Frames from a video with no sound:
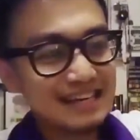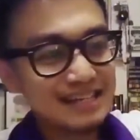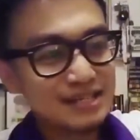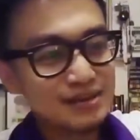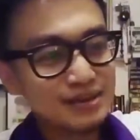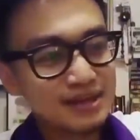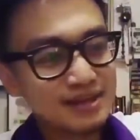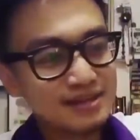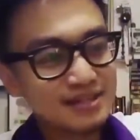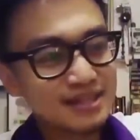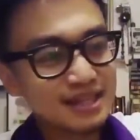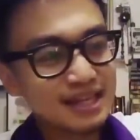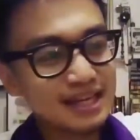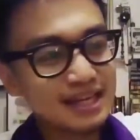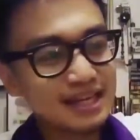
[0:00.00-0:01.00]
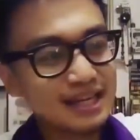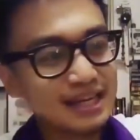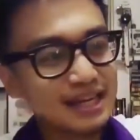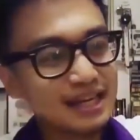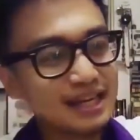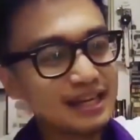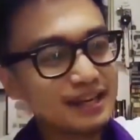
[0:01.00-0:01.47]
So here's the
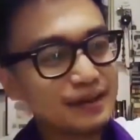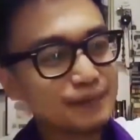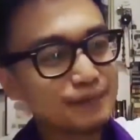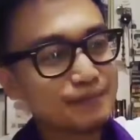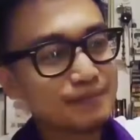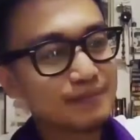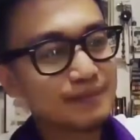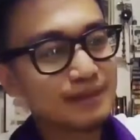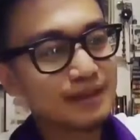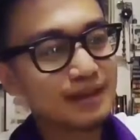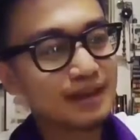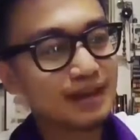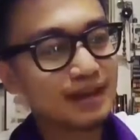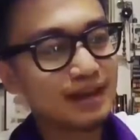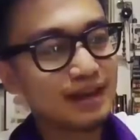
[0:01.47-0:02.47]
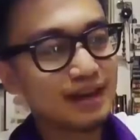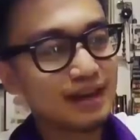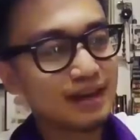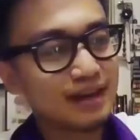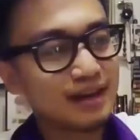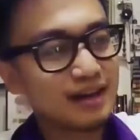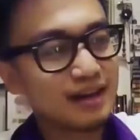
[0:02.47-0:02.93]
kitty.
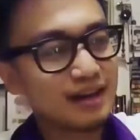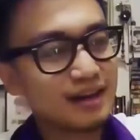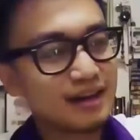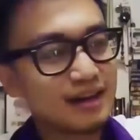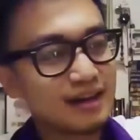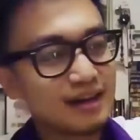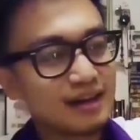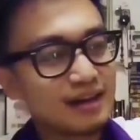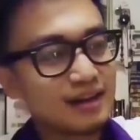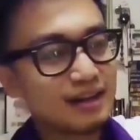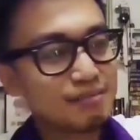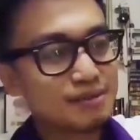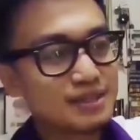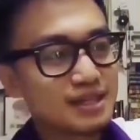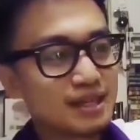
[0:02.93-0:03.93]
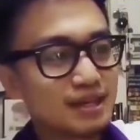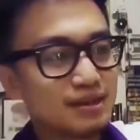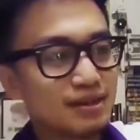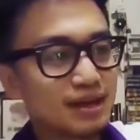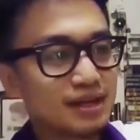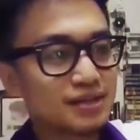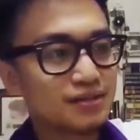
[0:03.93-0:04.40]
Hi. Let me take a
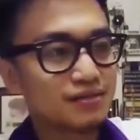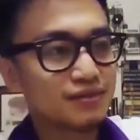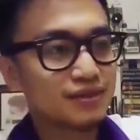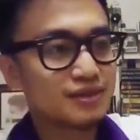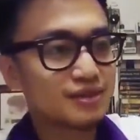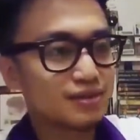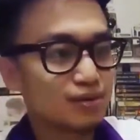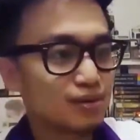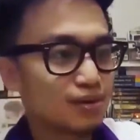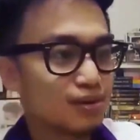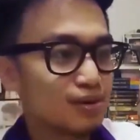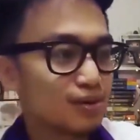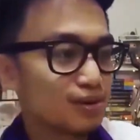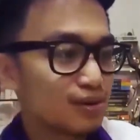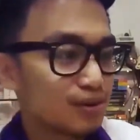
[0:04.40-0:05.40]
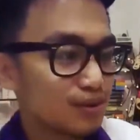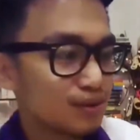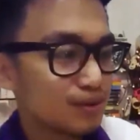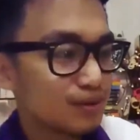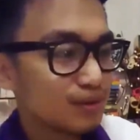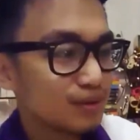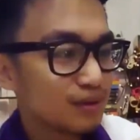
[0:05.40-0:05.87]
look at you first. Oh,
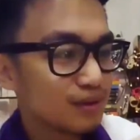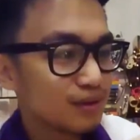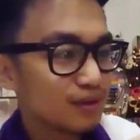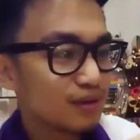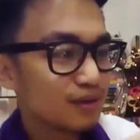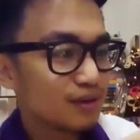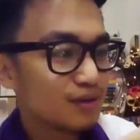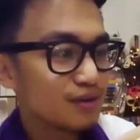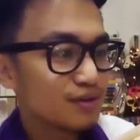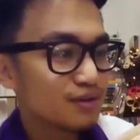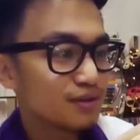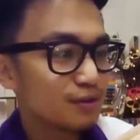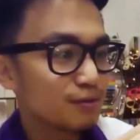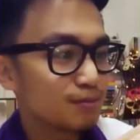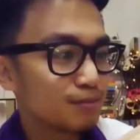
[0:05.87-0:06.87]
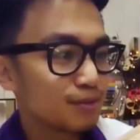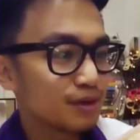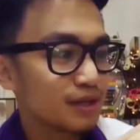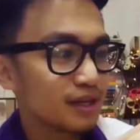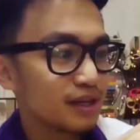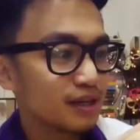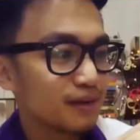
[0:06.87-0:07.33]
so
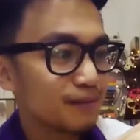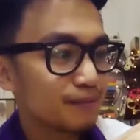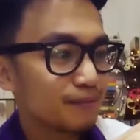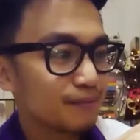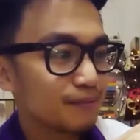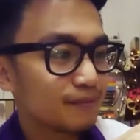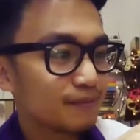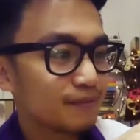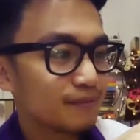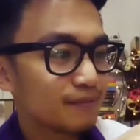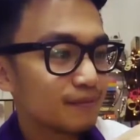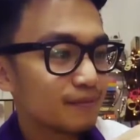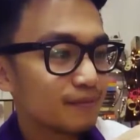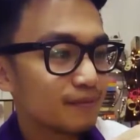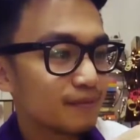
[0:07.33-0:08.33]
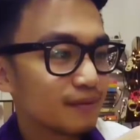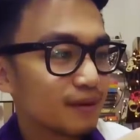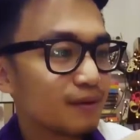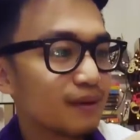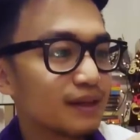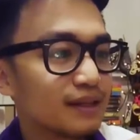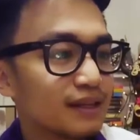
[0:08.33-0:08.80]
pretty.
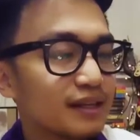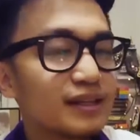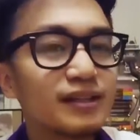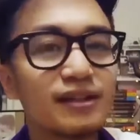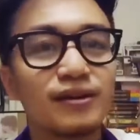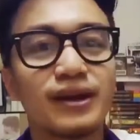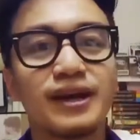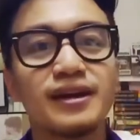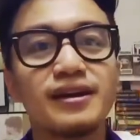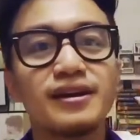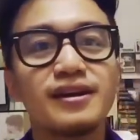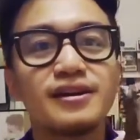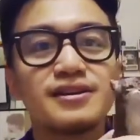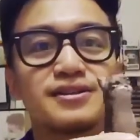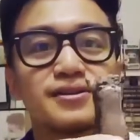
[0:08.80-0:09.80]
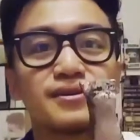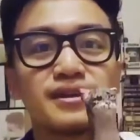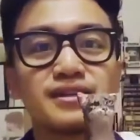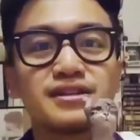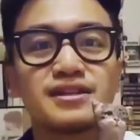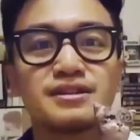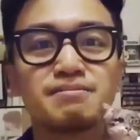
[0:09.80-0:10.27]
Oh, I didn't. Okay, so
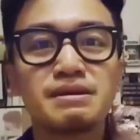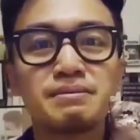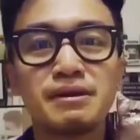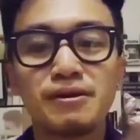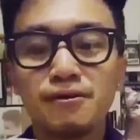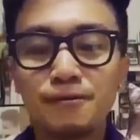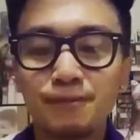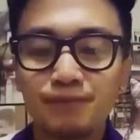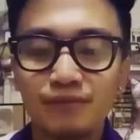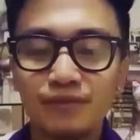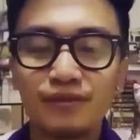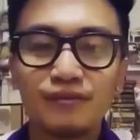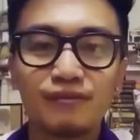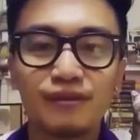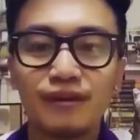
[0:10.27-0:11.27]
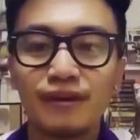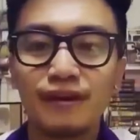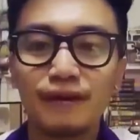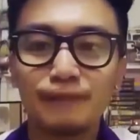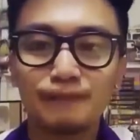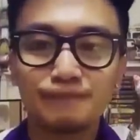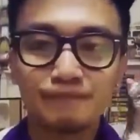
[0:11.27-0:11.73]
this is Mimu
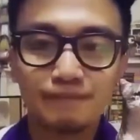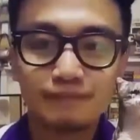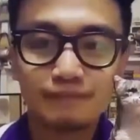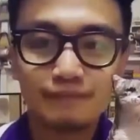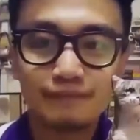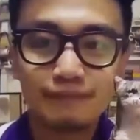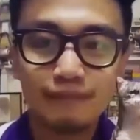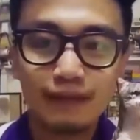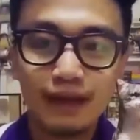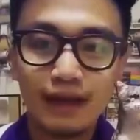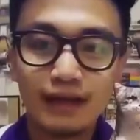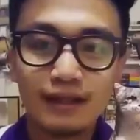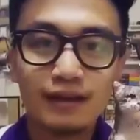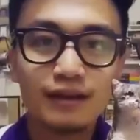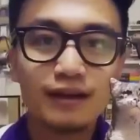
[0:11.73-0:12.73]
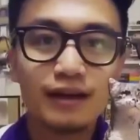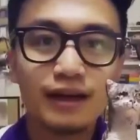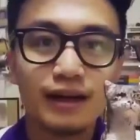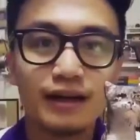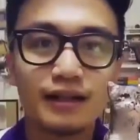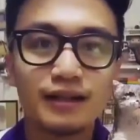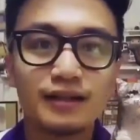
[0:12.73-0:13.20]
from El
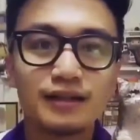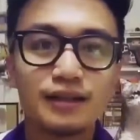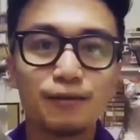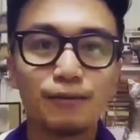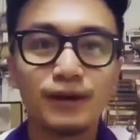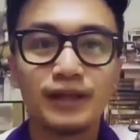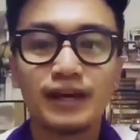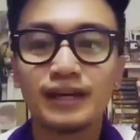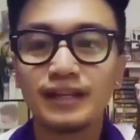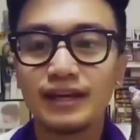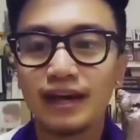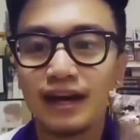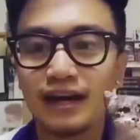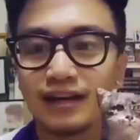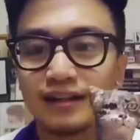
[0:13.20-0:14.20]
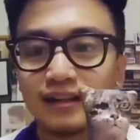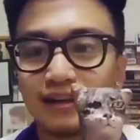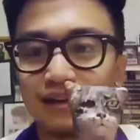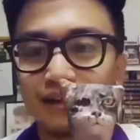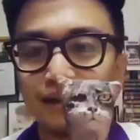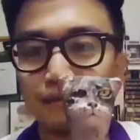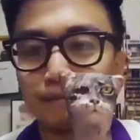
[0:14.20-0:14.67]
Arcangel, the one-eyed cat,
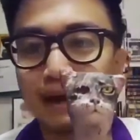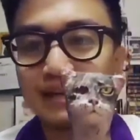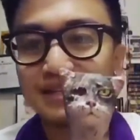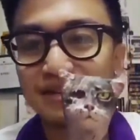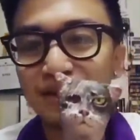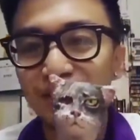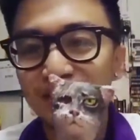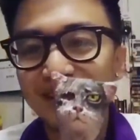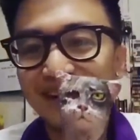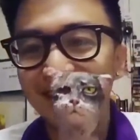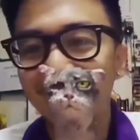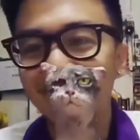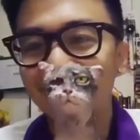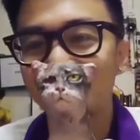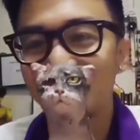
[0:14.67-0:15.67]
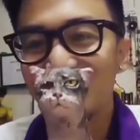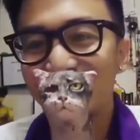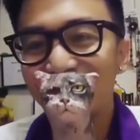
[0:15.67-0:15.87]
the mascot of